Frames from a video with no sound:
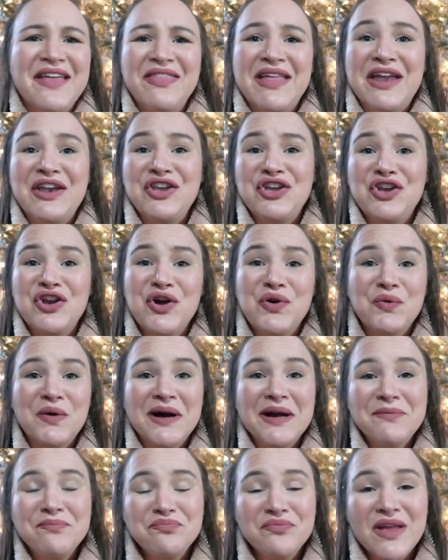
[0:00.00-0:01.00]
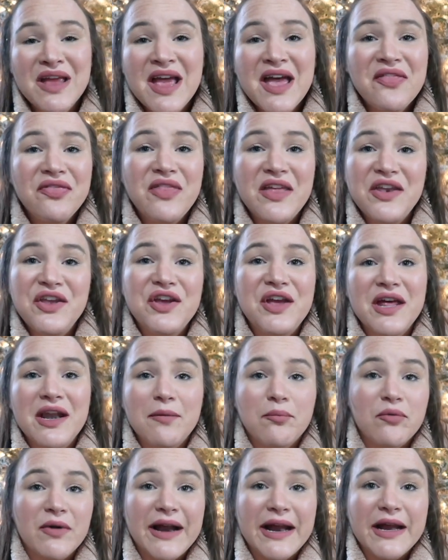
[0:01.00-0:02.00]
and then you know what, then you get
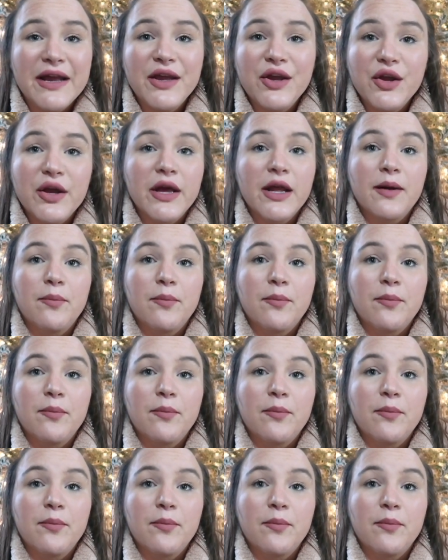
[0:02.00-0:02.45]
a break.